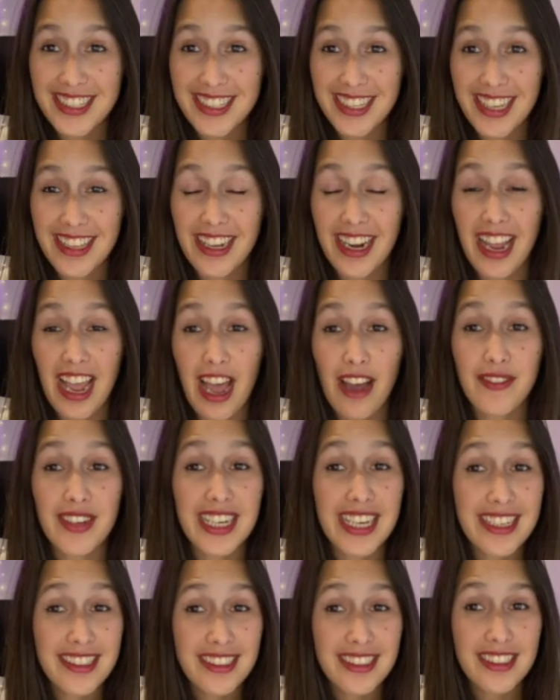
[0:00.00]
see that I have
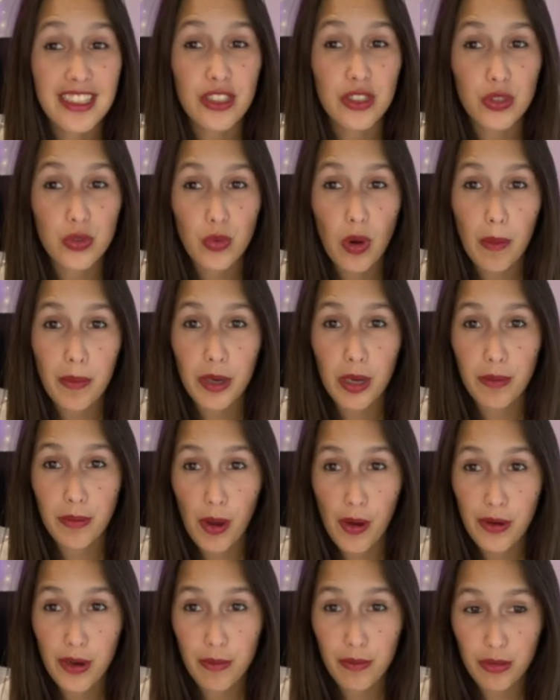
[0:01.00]
an instance swap
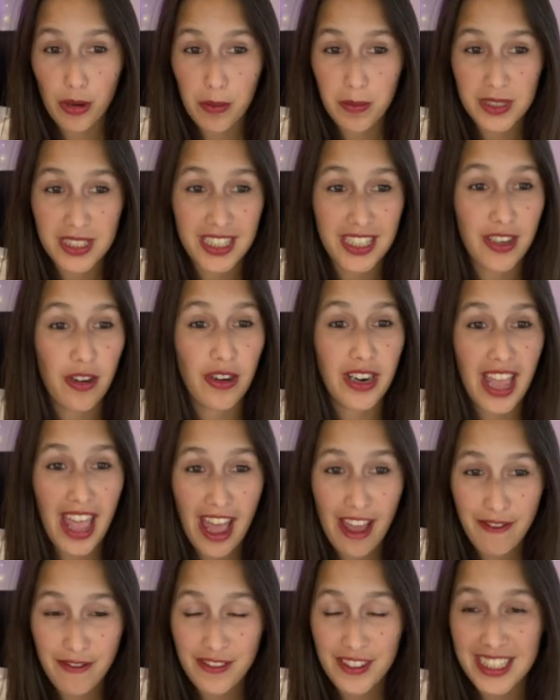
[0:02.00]
component property on
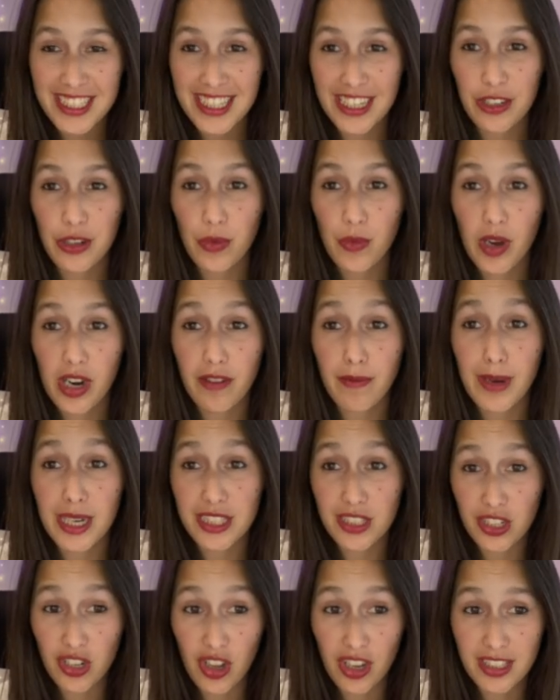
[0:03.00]
every single one of my
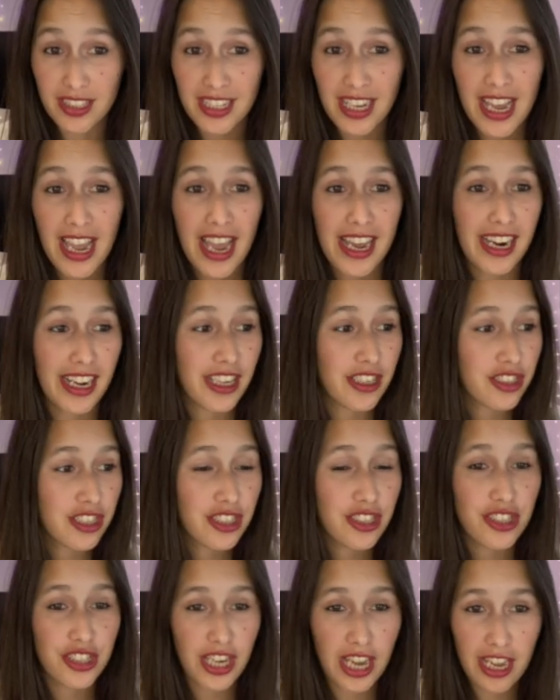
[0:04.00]
slots, and I can
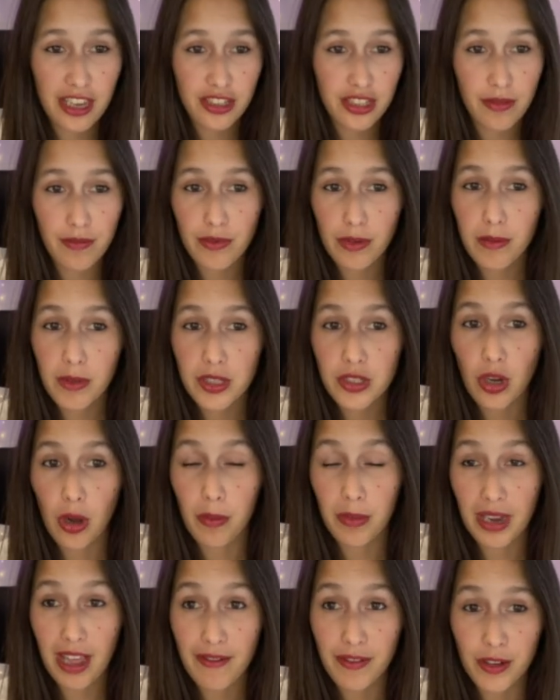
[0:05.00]
just change them from the
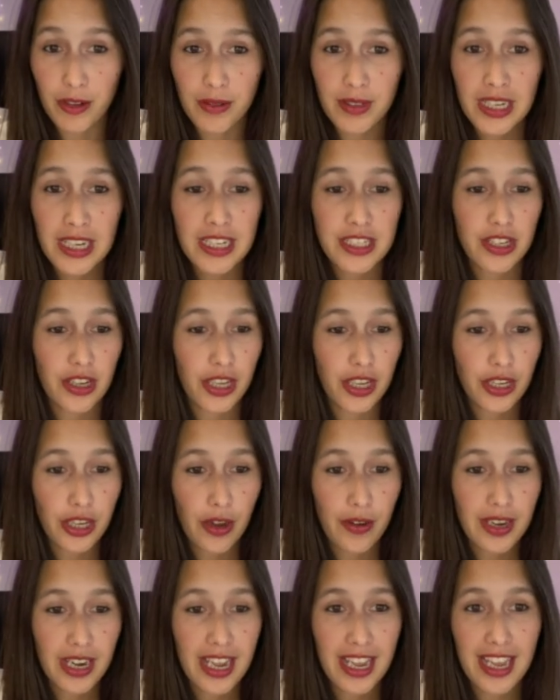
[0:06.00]
top level. So I can
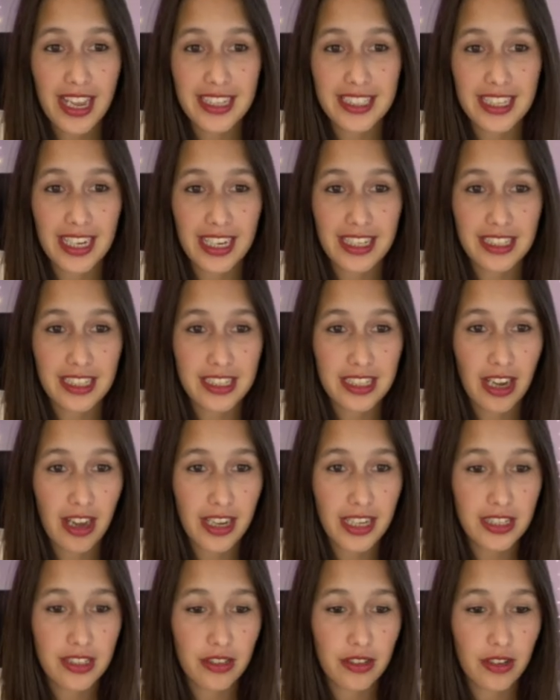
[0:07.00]
go in here, select a
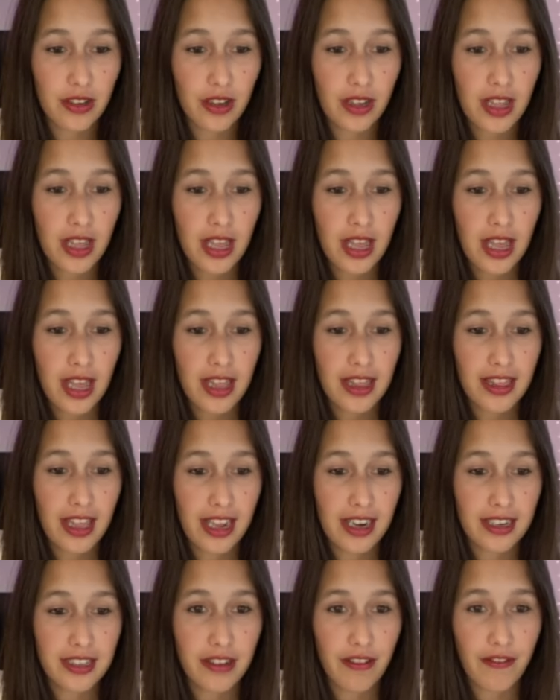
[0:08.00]
title,
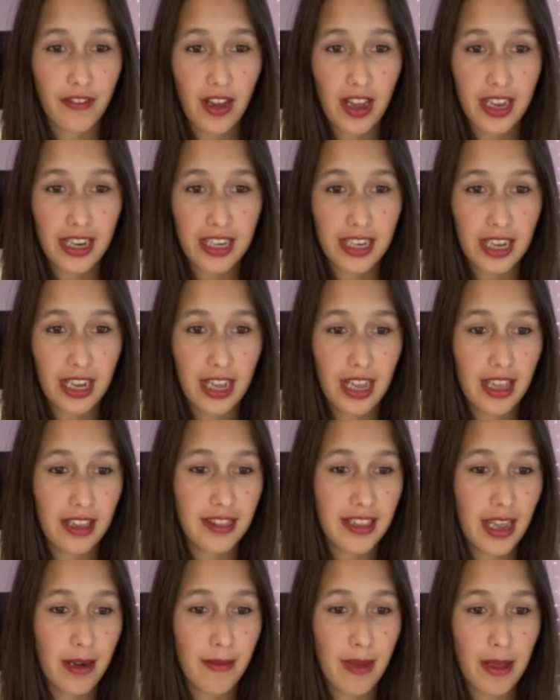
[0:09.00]
then a divider,
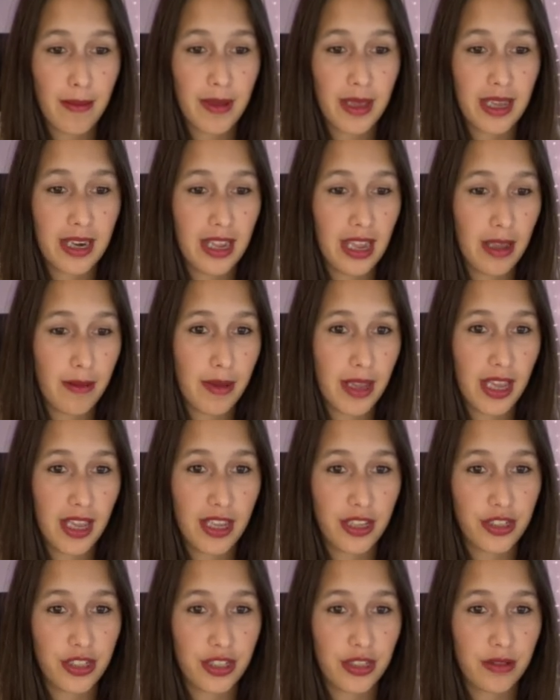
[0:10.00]
then maybe an
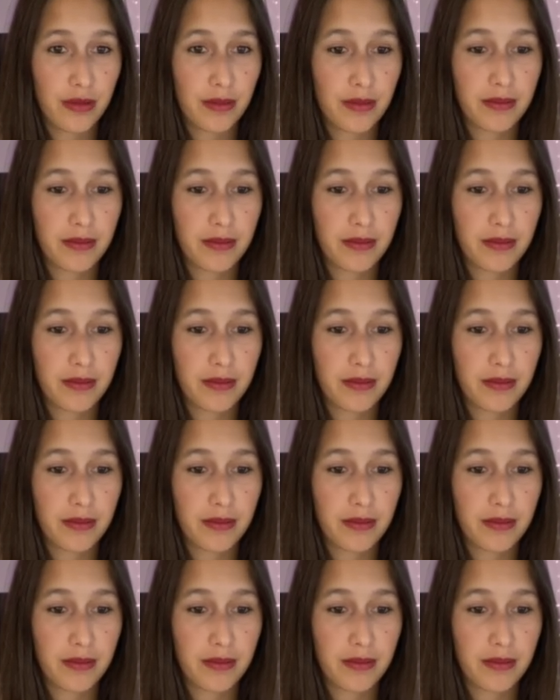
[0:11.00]
image,